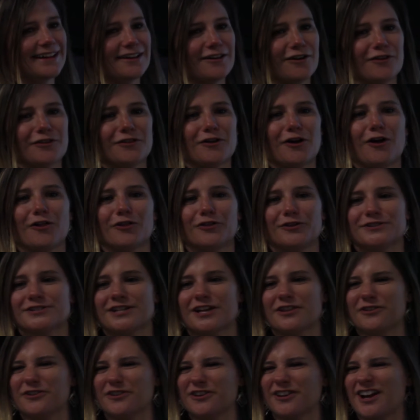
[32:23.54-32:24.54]
all these
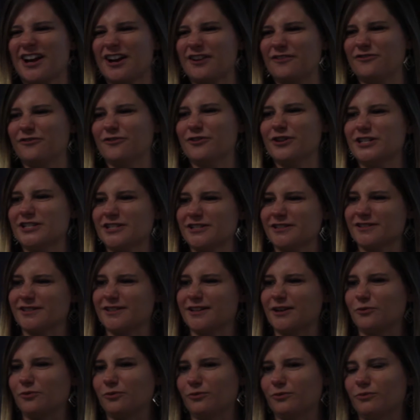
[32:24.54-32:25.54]
other kind of reasons
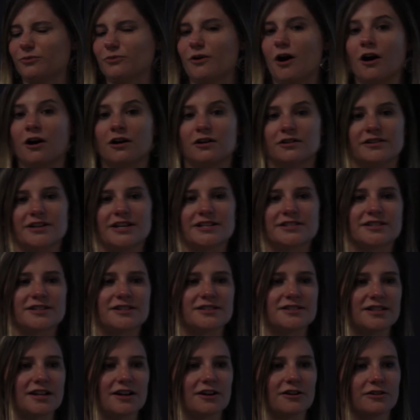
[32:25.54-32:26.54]
that aren't
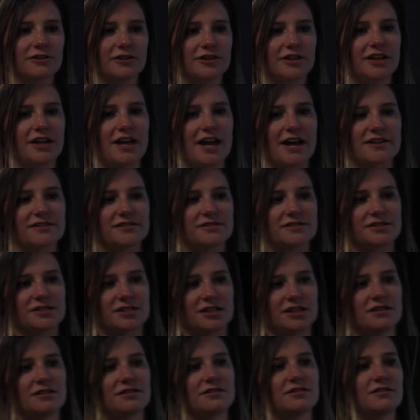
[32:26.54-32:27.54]
necessarily
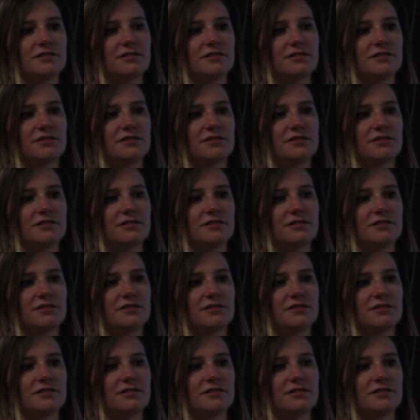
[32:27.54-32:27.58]
as